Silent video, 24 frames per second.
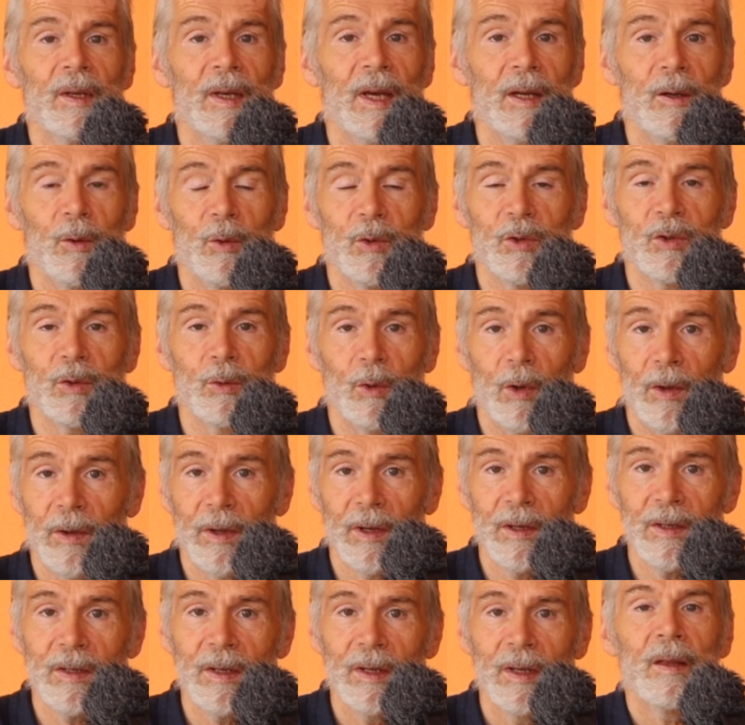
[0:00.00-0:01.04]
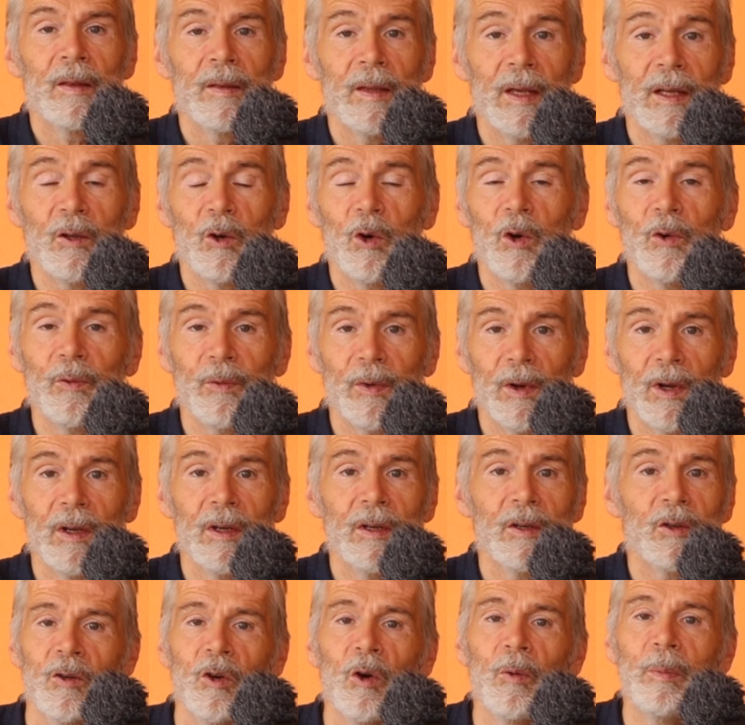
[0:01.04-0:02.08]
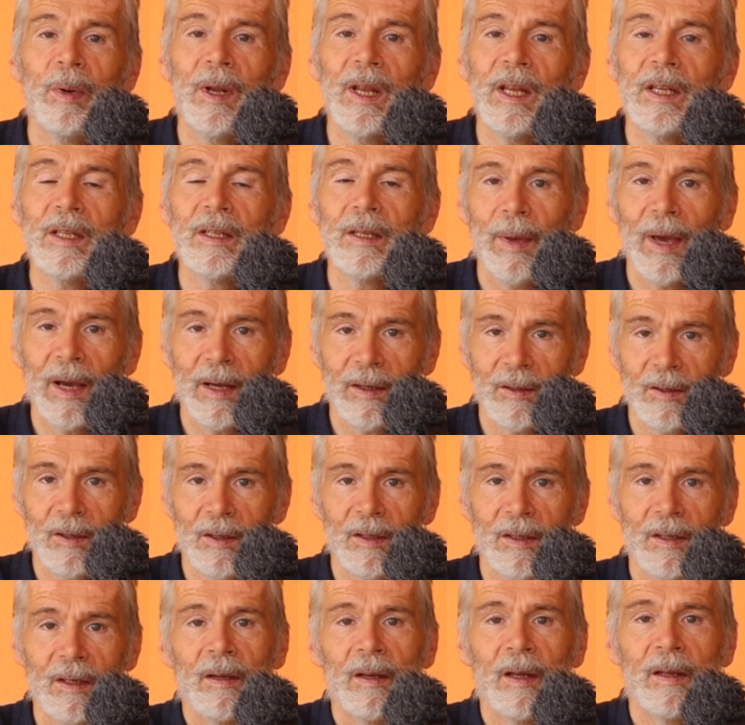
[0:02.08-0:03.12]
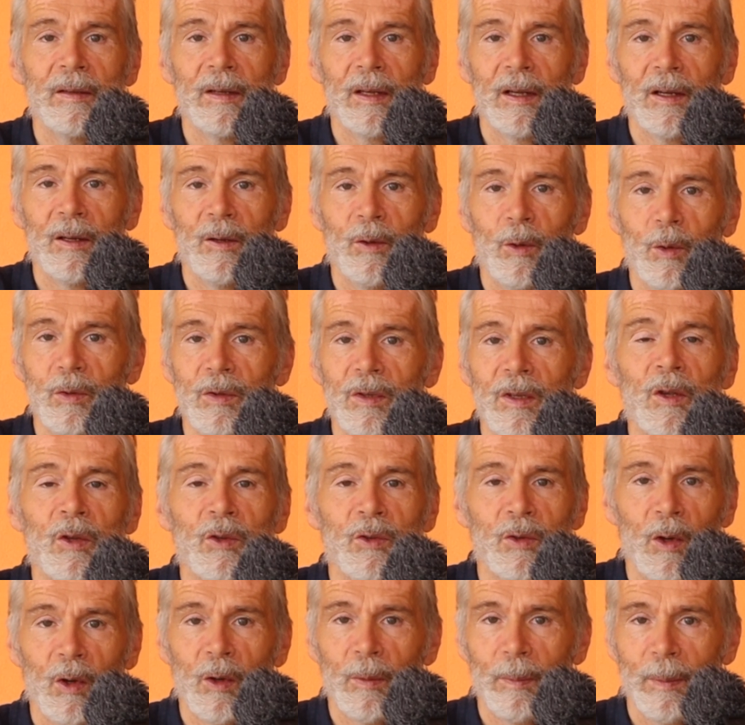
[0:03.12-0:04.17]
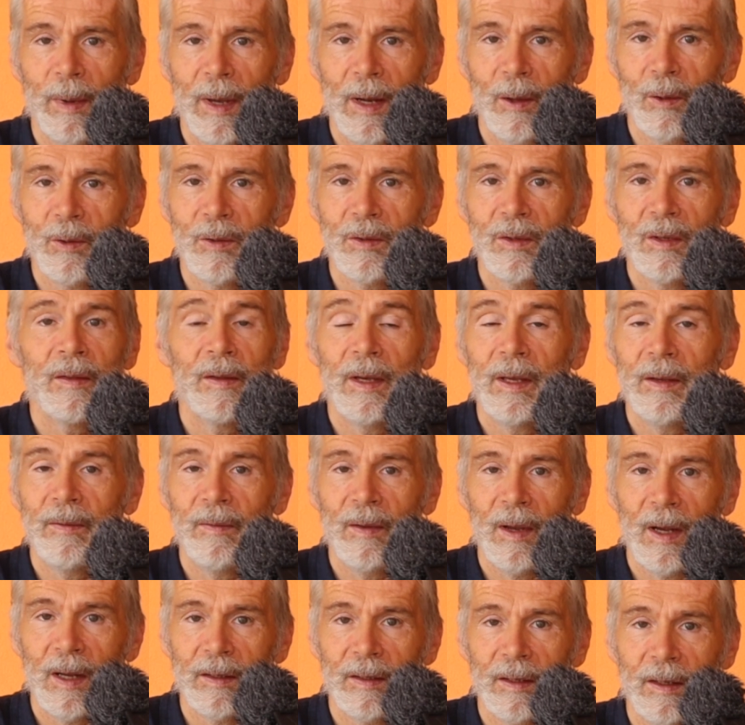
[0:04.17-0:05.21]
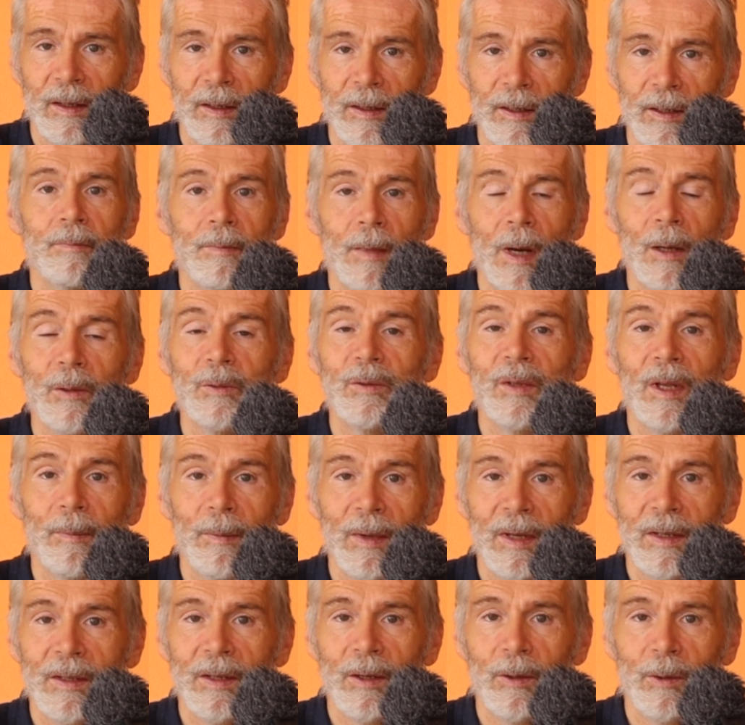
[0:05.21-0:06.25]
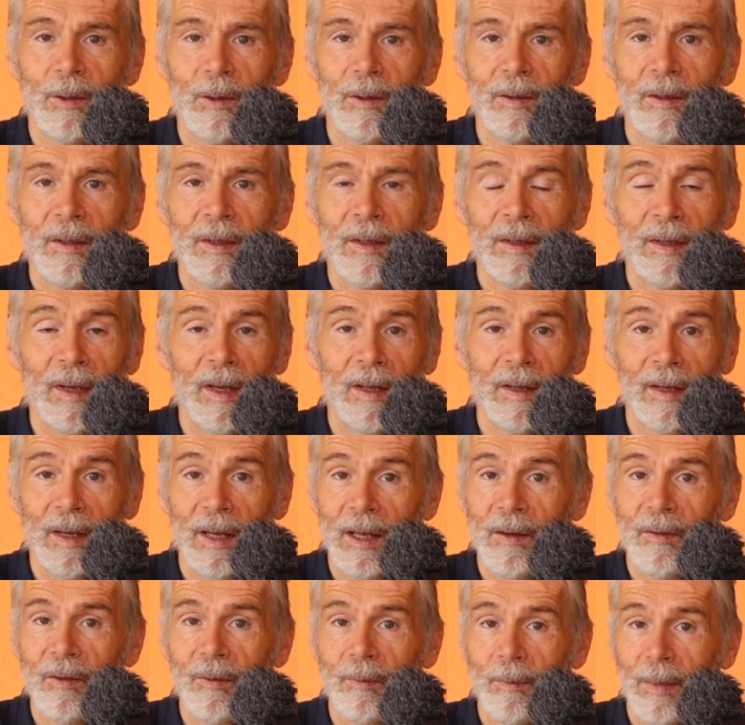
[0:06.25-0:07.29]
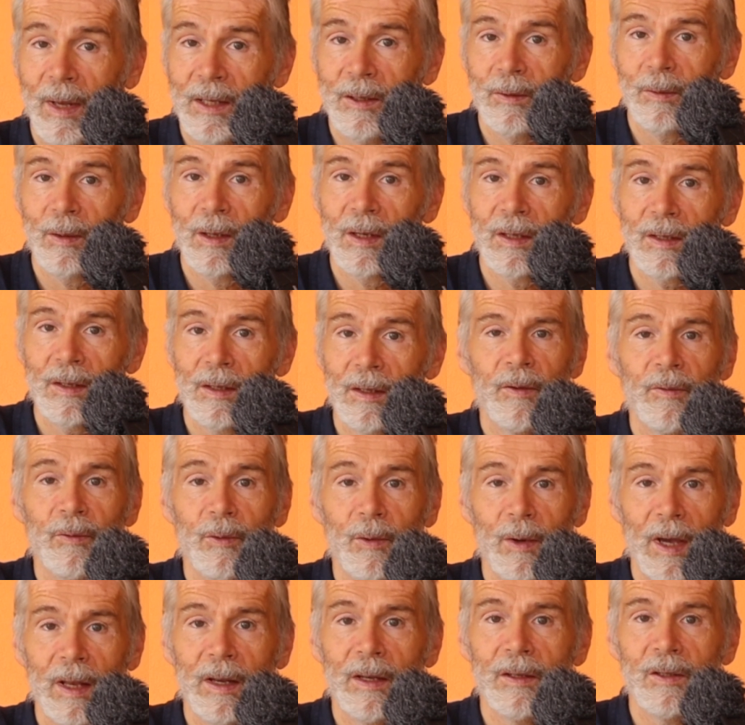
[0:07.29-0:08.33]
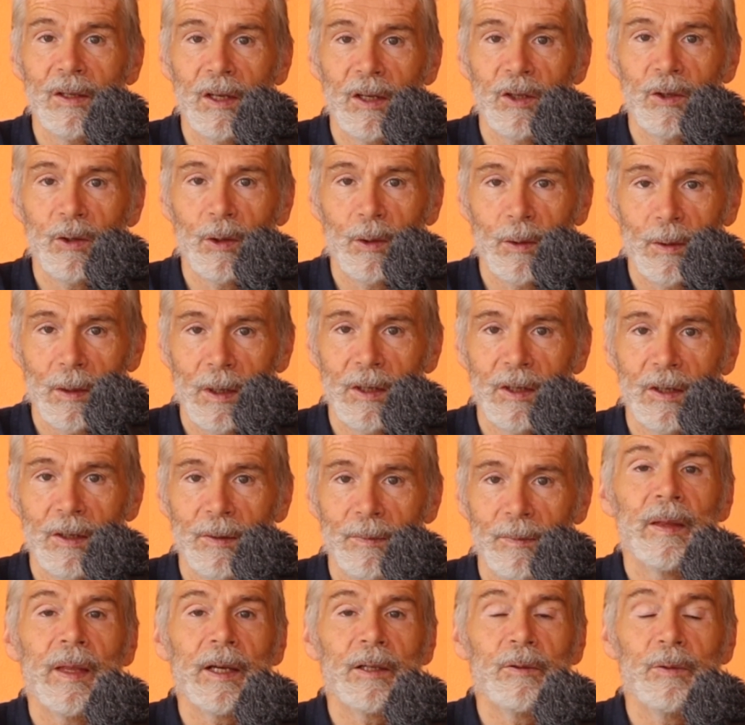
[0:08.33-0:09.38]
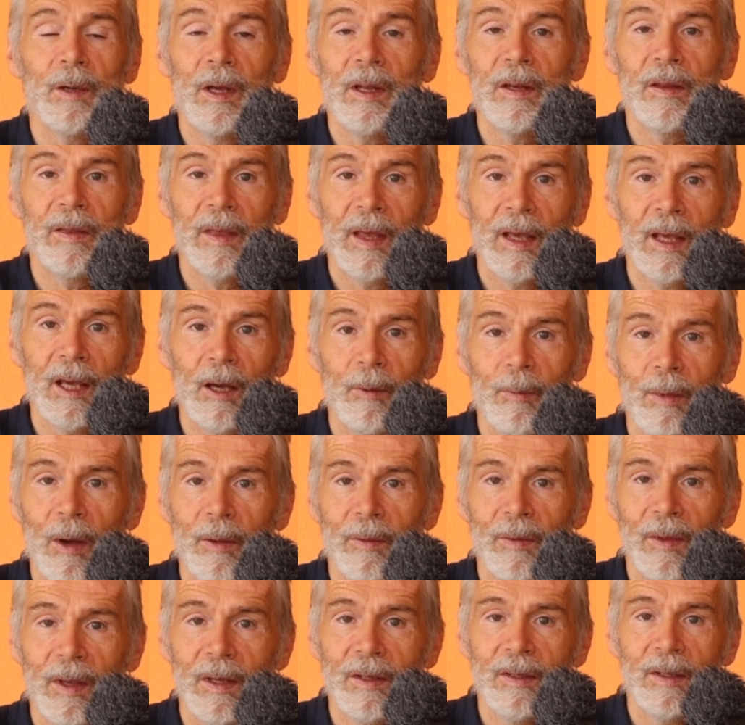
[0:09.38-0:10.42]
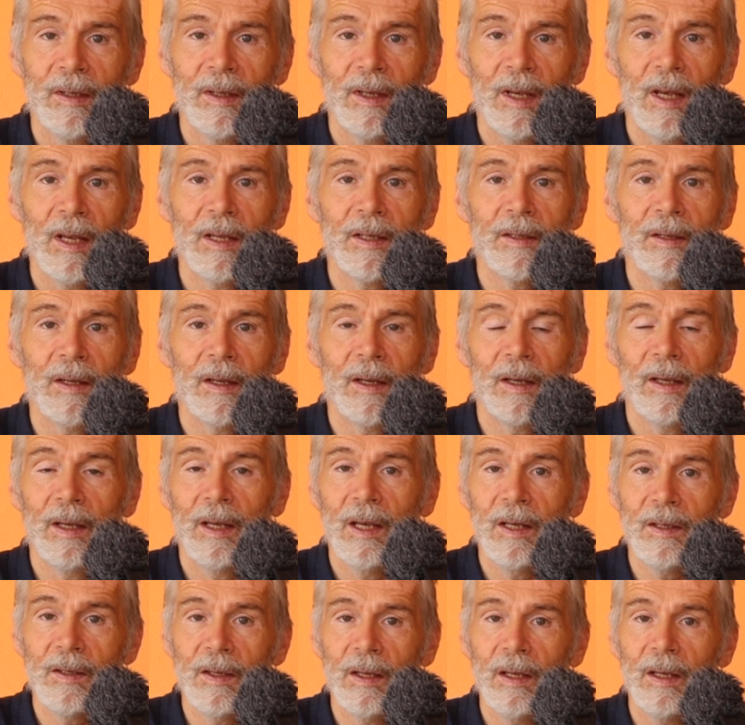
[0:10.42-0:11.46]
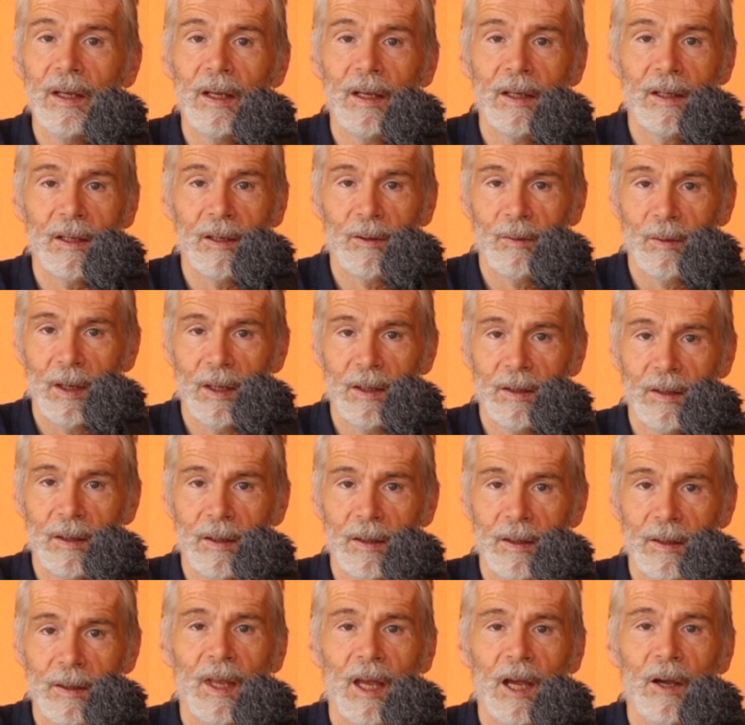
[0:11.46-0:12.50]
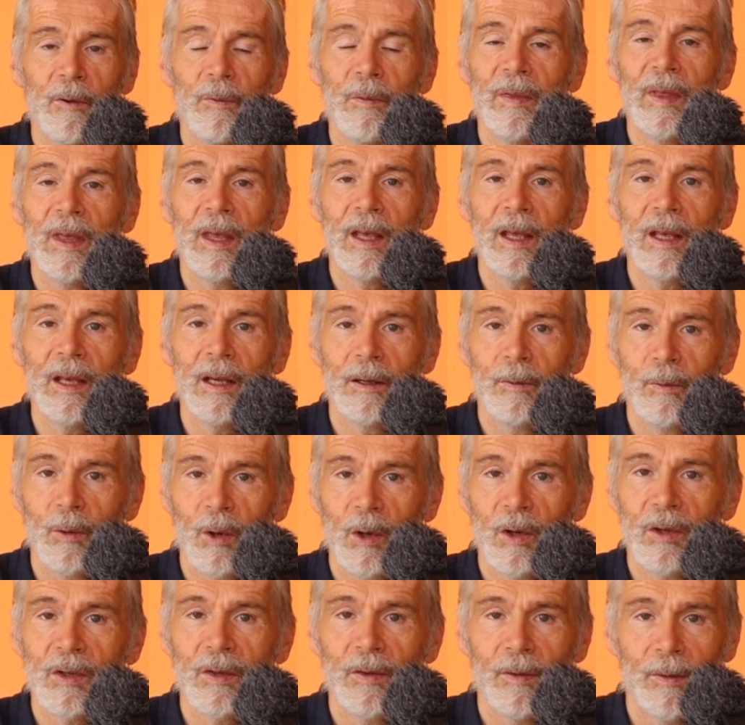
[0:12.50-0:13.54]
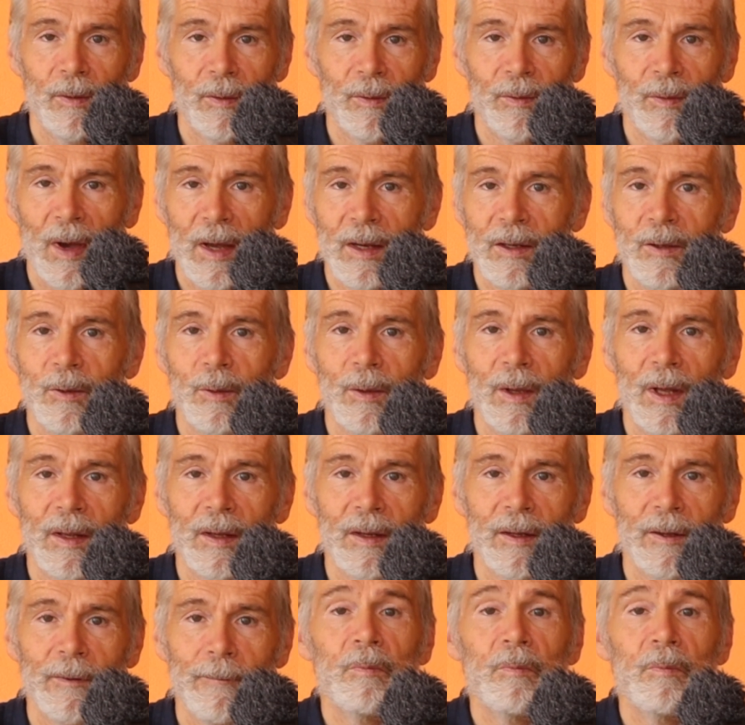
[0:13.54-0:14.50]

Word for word: and also others that offer complete packages that include solar panels, the inverter, mounting material, and even batteries for energy storage. The great thing about this is the easy integration. Everything works fine together.